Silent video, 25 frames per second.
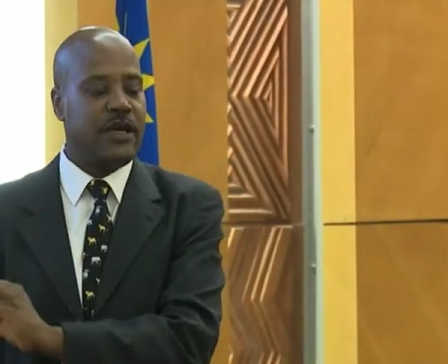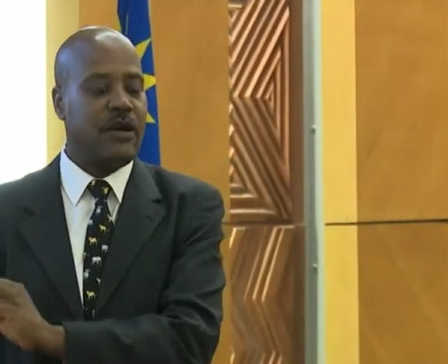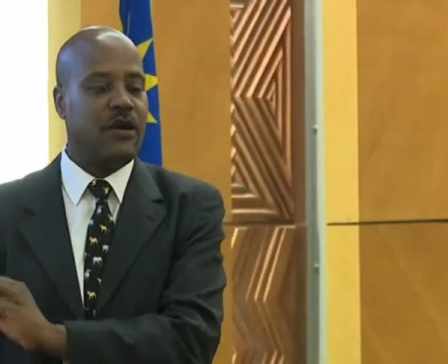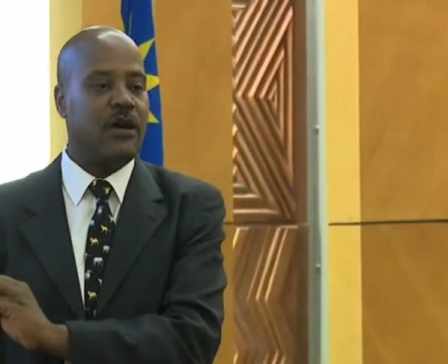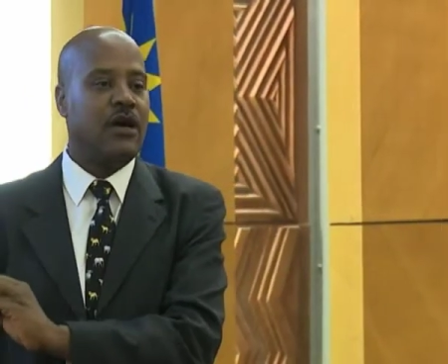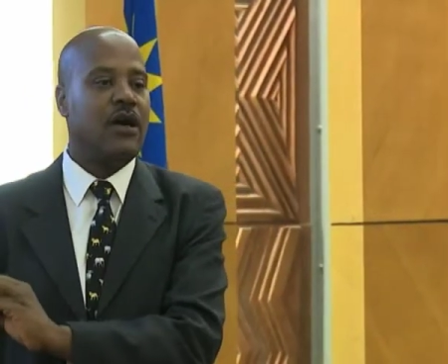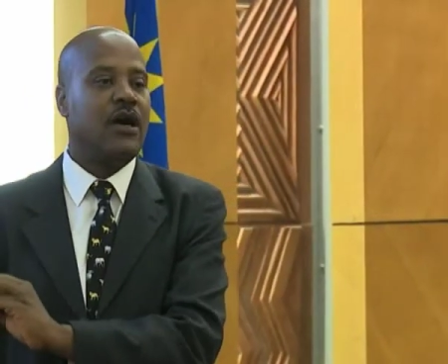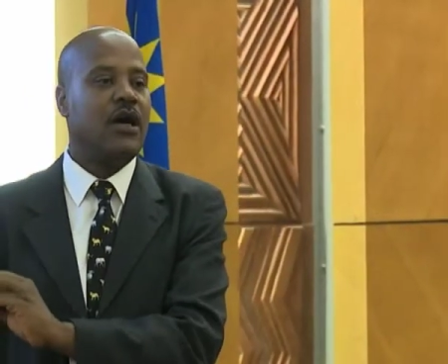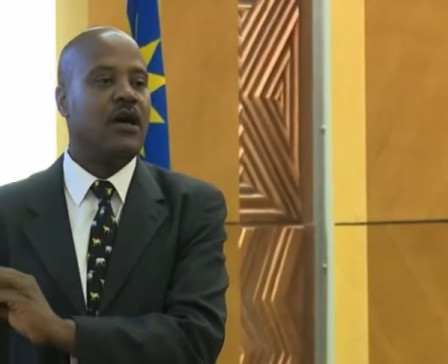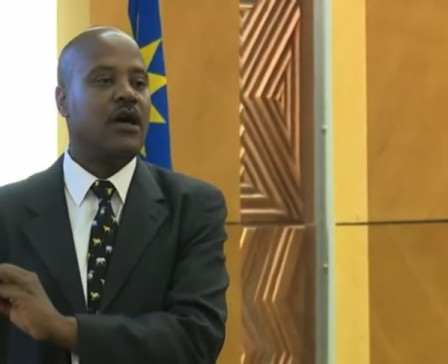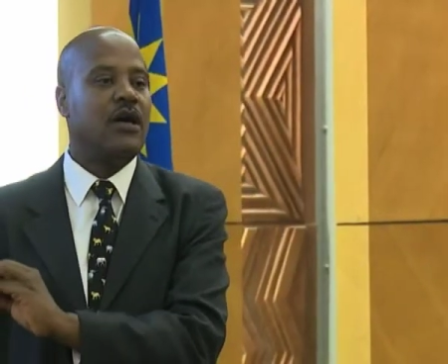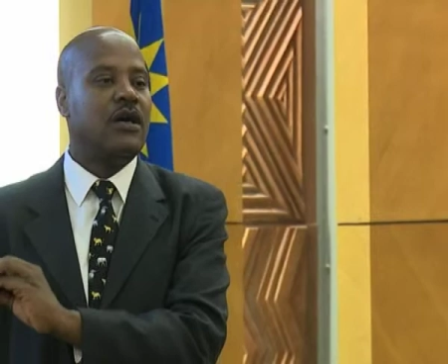
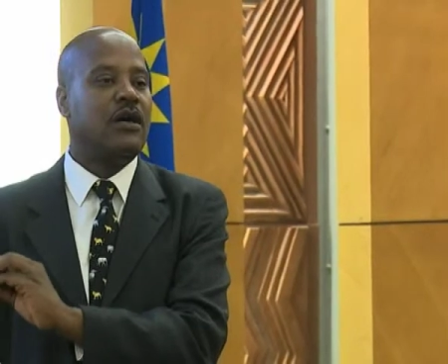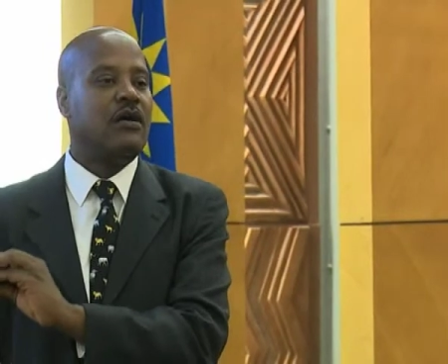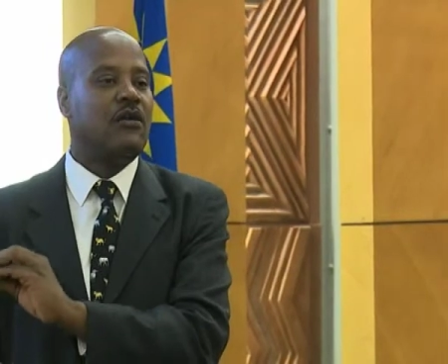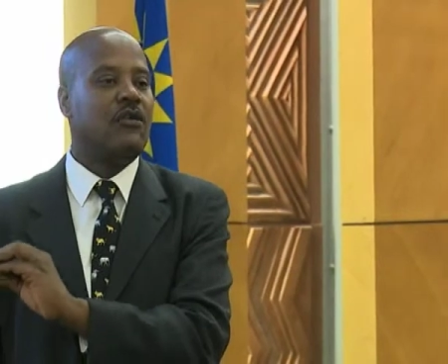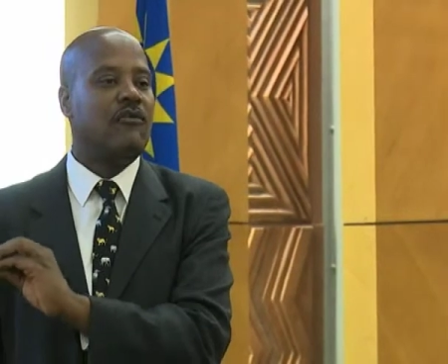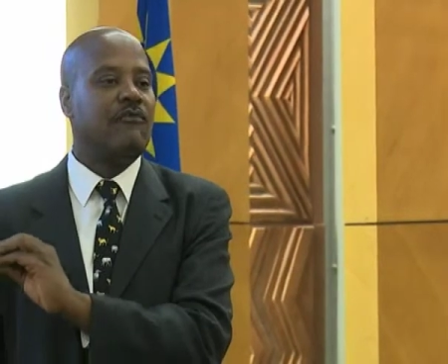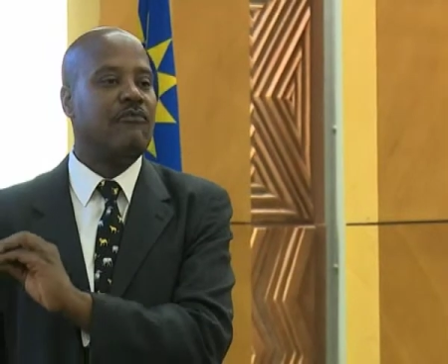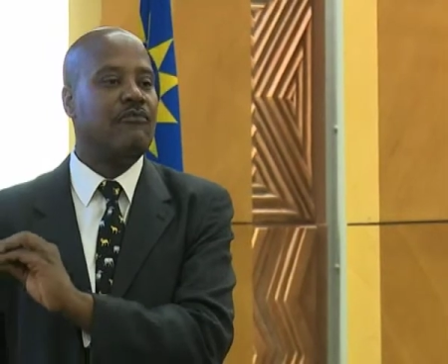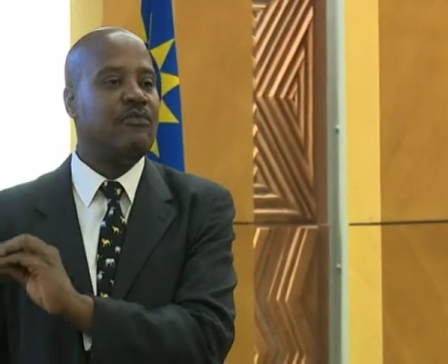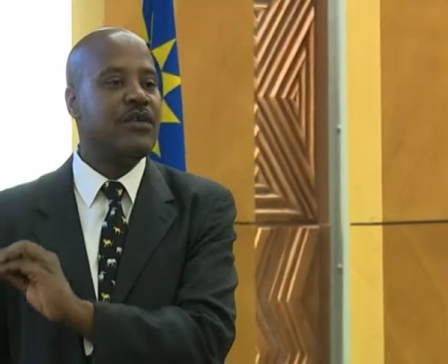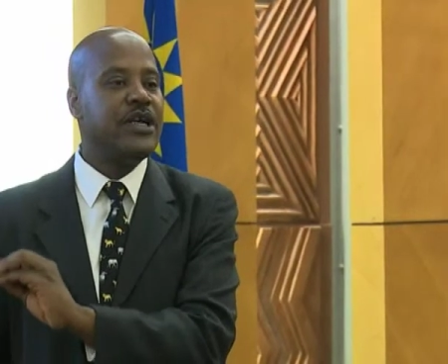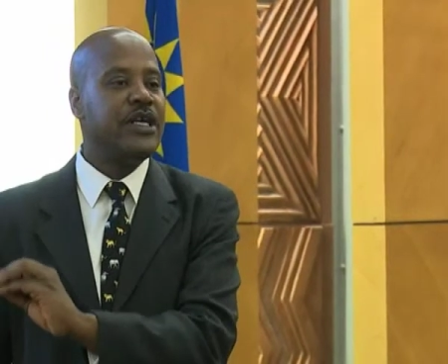
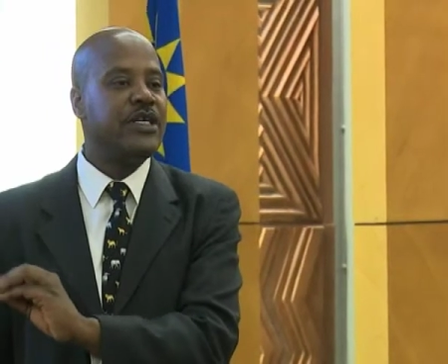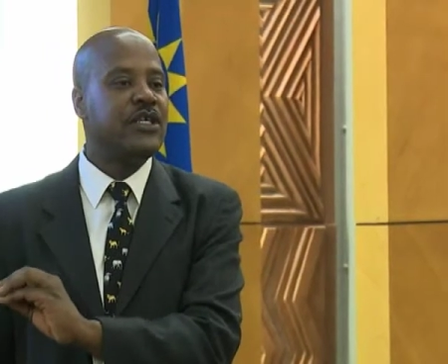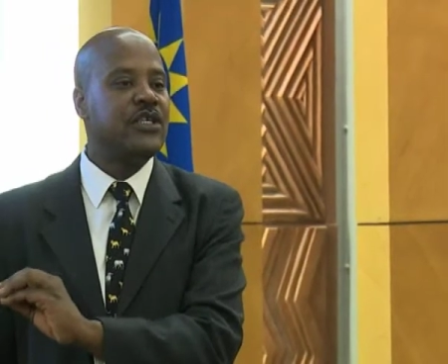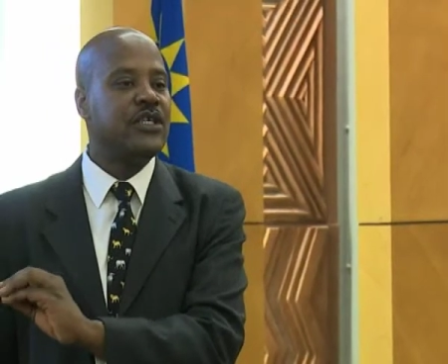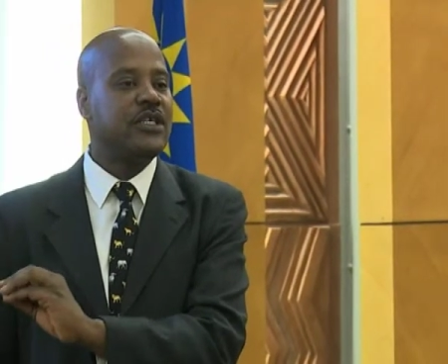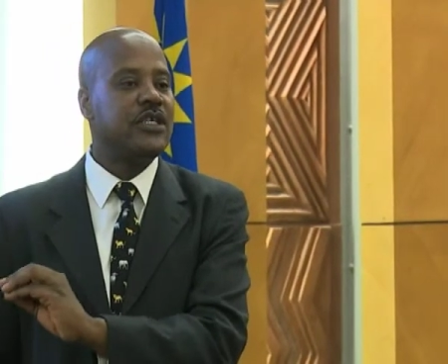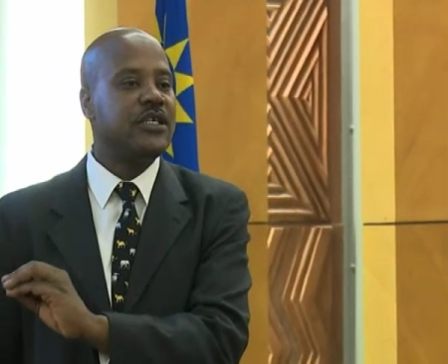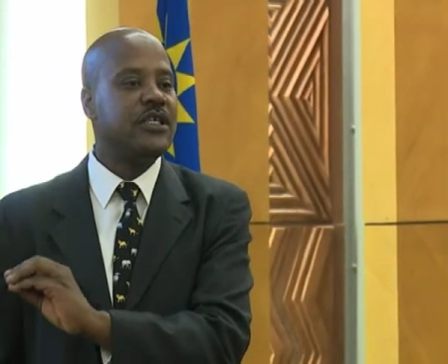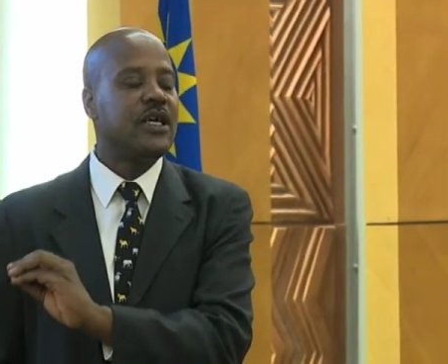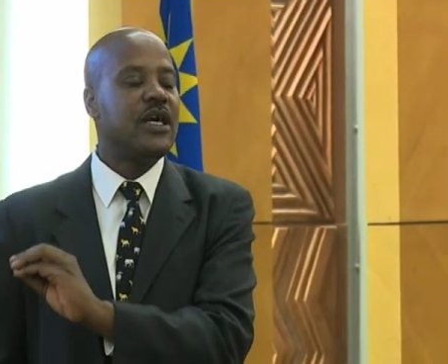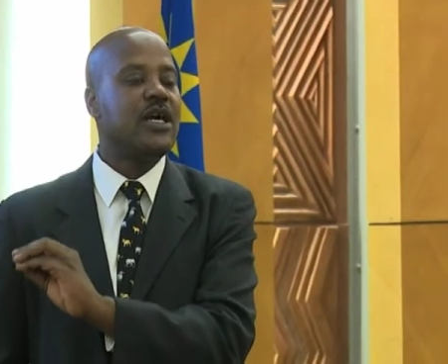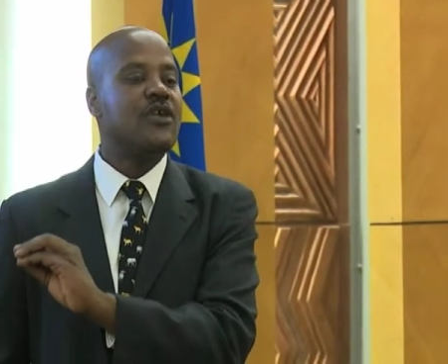of
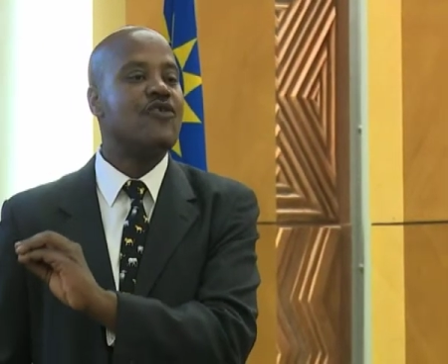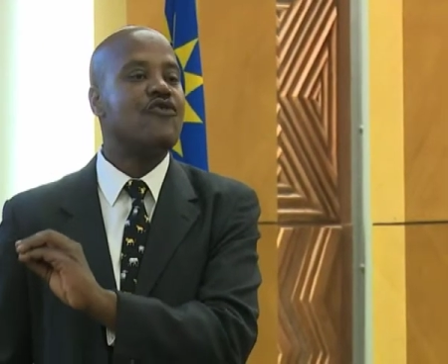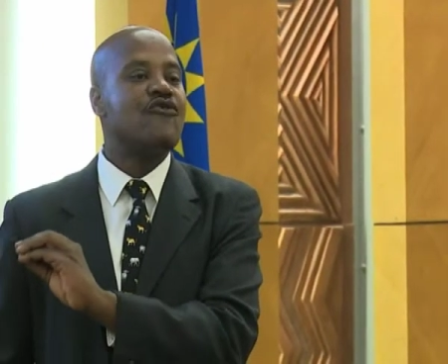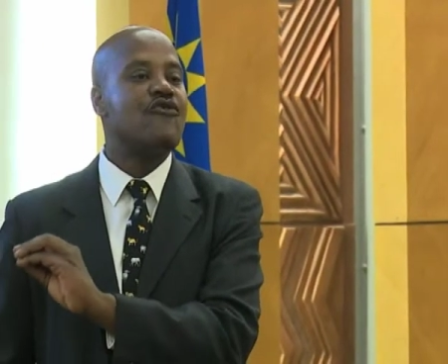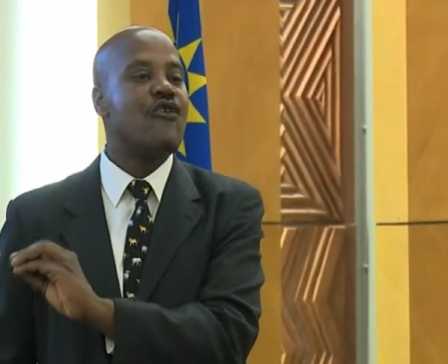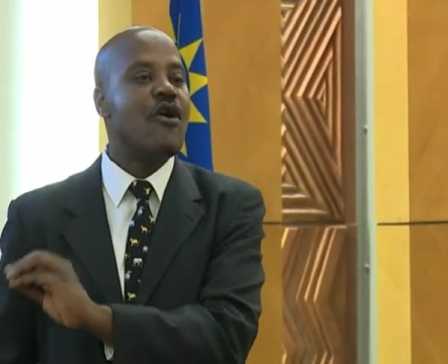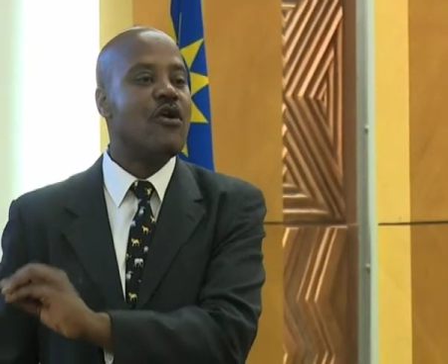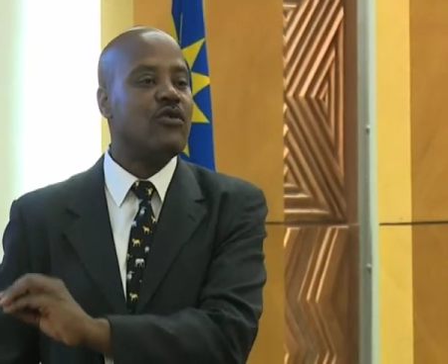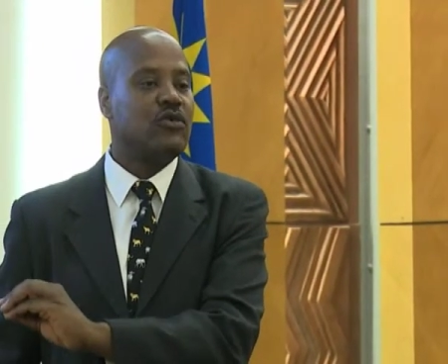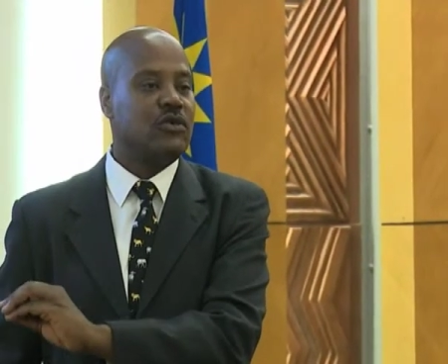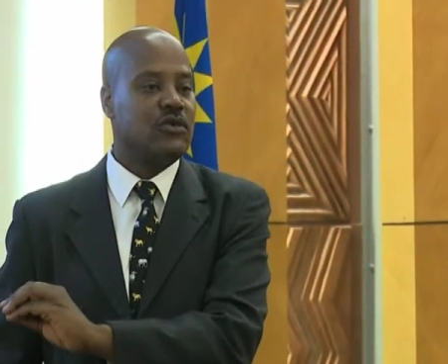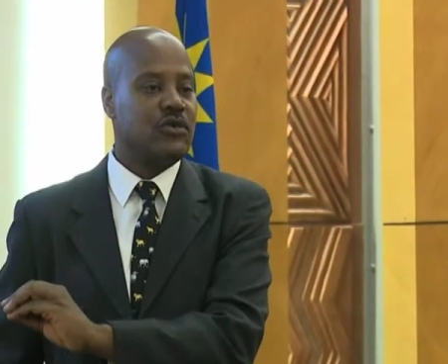bridges and
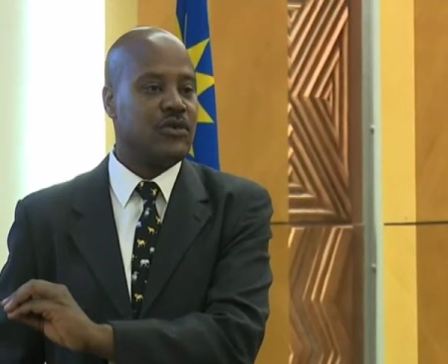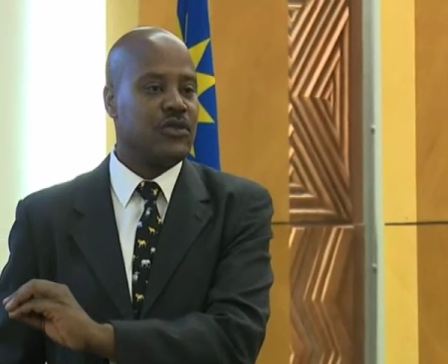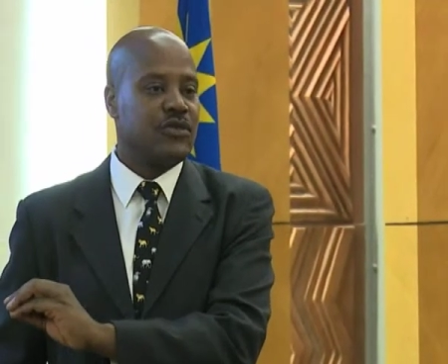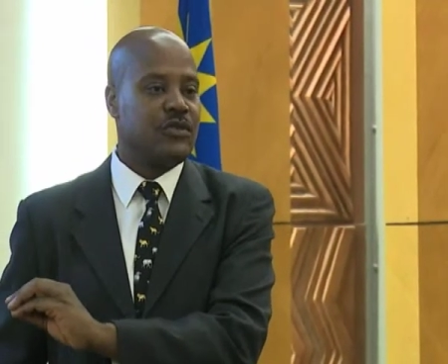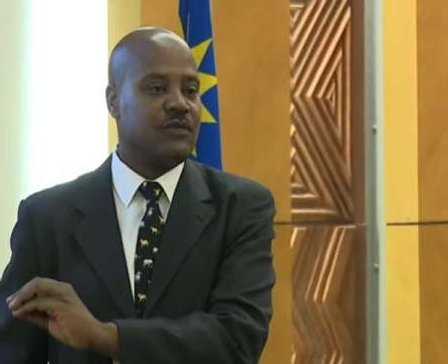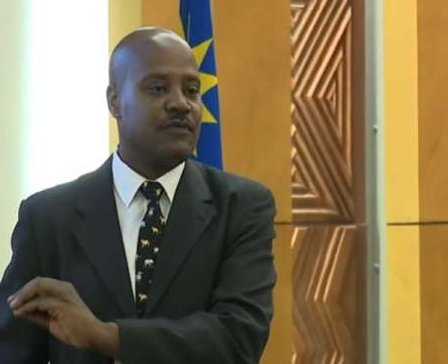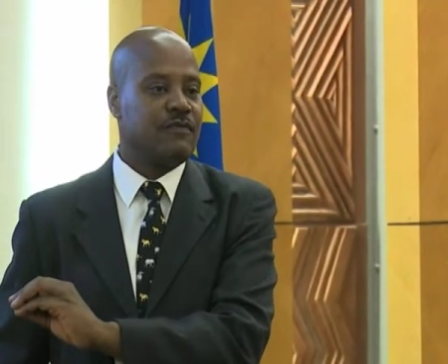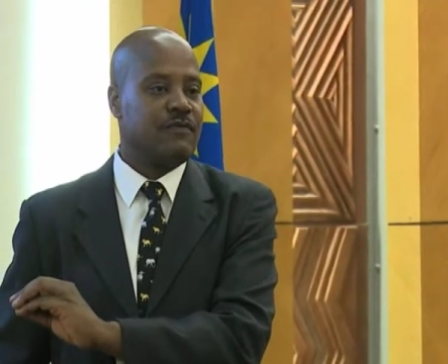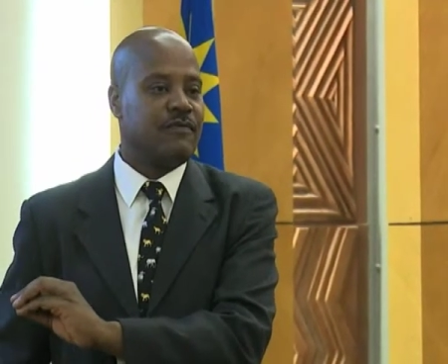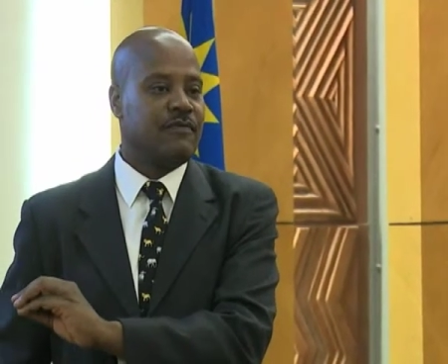roads,